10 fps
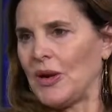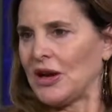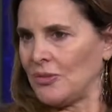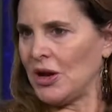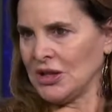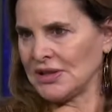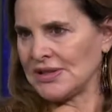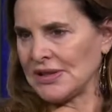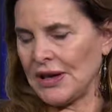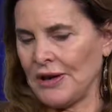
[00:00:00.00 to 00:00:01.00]
about
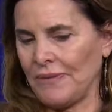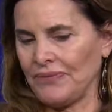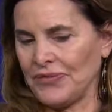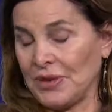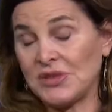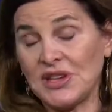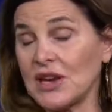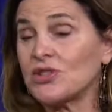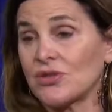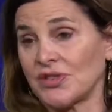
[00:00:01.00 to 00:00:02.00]
Hamas, it's
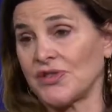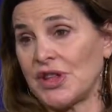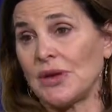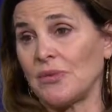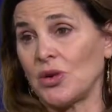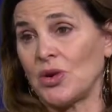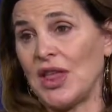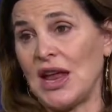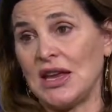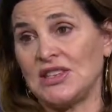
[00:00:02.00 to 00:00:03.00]
dangerous for them, or
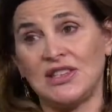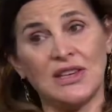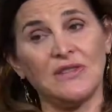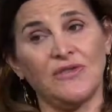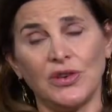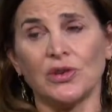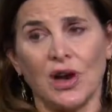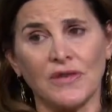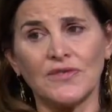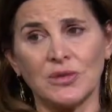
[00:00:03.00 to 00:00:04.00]
they didn't feel
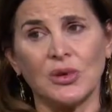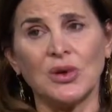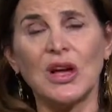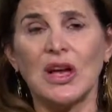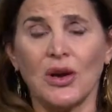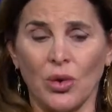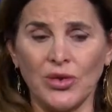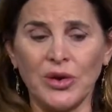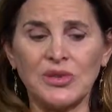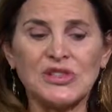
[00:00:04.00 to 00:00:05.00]
comfortable. All
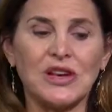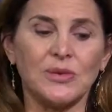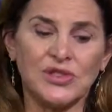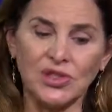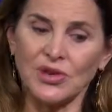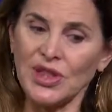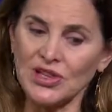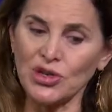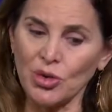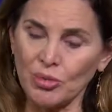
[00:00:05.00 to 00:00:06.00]
they would say was, you know, they
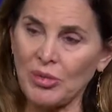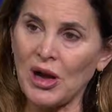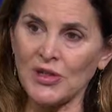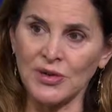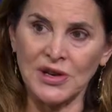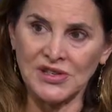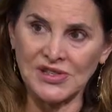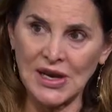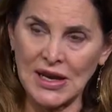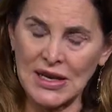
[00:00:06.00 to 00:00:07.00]
don't bother
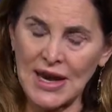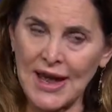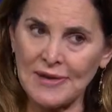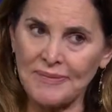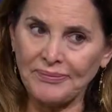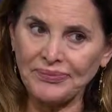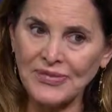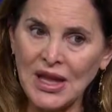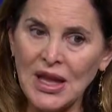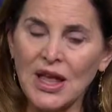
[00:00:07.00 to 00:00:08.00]
us. And yet
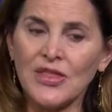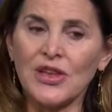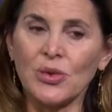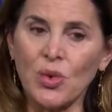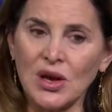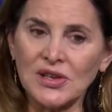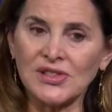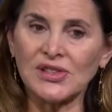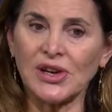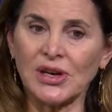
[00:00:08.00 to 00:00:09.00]
there
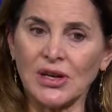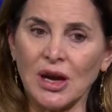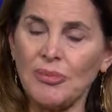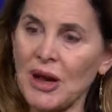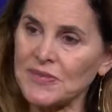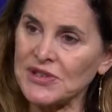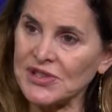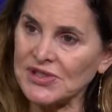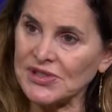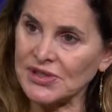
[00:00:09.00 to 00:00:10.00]
was a
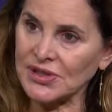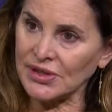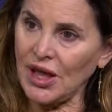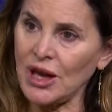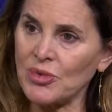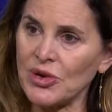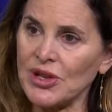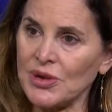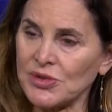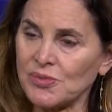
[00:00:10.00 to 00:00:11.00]
Baptist library
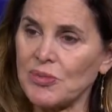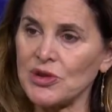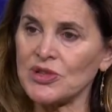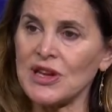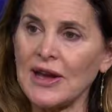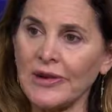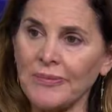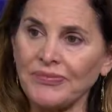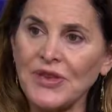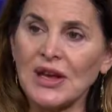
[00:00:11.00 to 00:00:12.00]
that was burnt
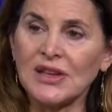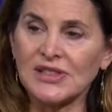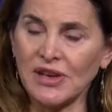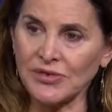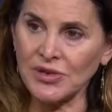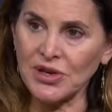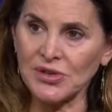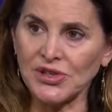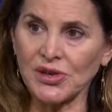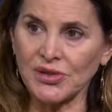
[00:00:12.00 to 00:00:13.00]
down several
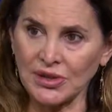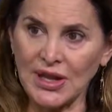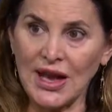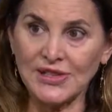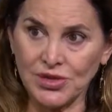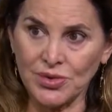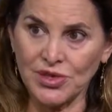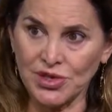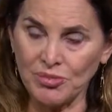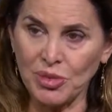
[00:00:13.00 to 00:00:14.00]
years ago, the last
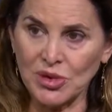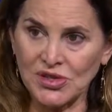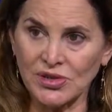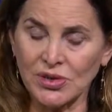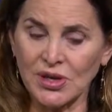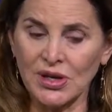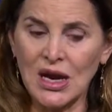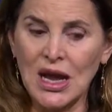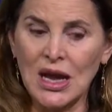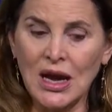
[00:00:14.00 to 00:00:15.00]
Christian bookstore.
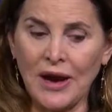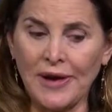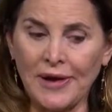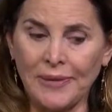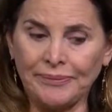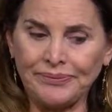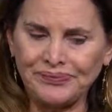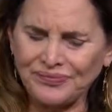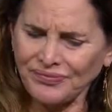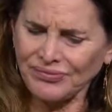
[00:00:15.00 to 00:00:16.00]

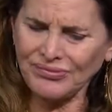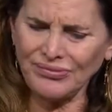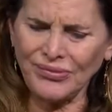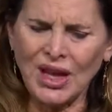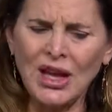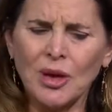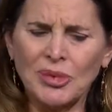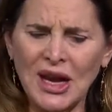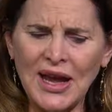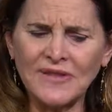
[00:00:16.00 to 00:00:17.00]
But
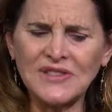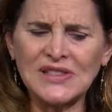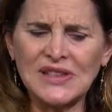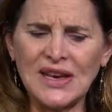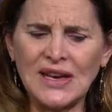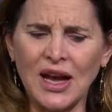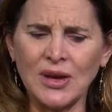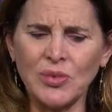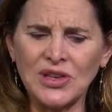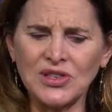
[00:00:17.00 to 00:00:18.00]
I have to say, I
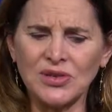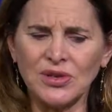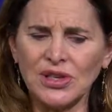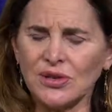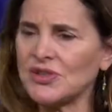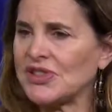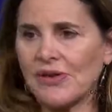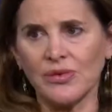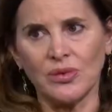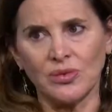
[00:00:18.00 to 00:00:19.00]
went to, you know,
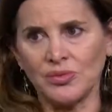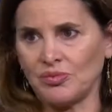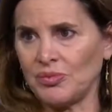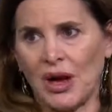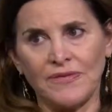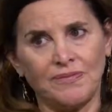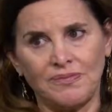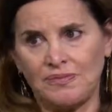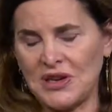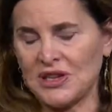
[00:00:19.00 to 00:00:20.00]
several, I've
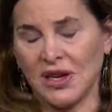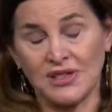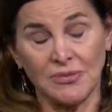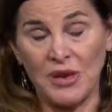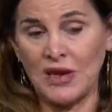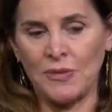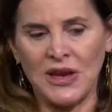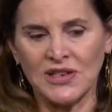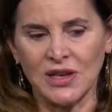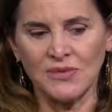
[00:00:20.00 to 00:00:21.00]
been to Gaza many,
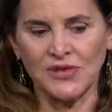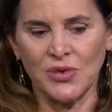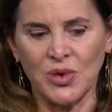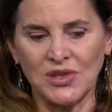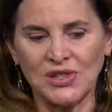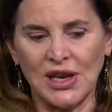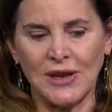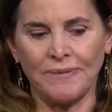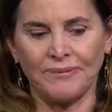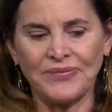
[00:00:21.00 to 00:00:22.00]
many times, of course,
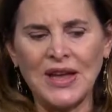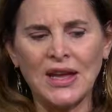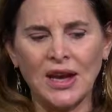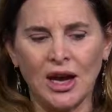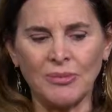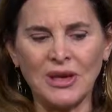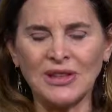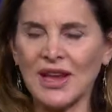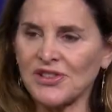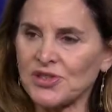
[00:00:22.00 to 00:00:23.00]
and on my
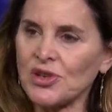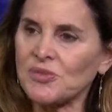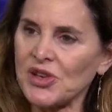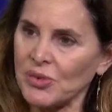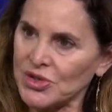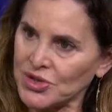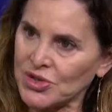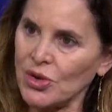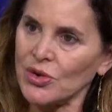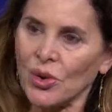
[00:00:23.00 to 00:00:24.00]
last trips, I would
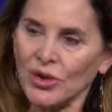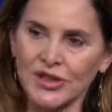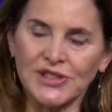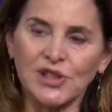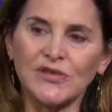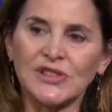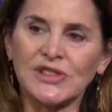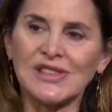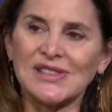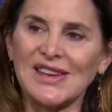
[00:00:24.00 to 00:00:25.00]
go to all the
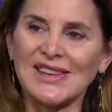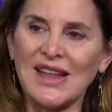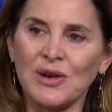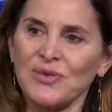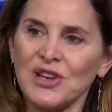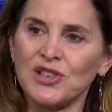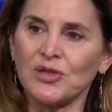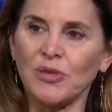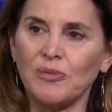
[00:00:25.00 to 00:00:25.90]
services, and that ranged from a